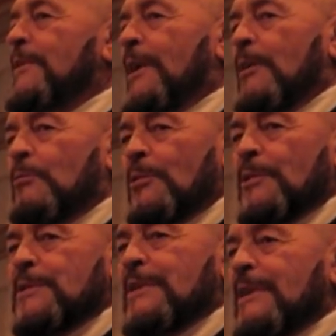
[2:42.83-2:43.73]
got
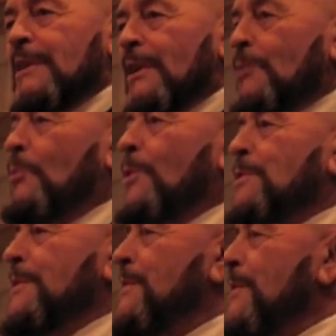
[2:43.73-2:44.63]
worse and
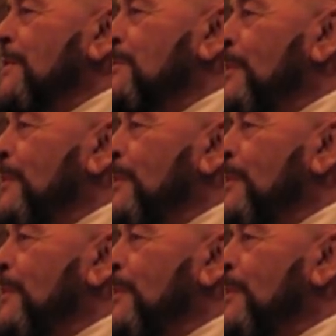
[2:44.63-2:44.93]
worse as the years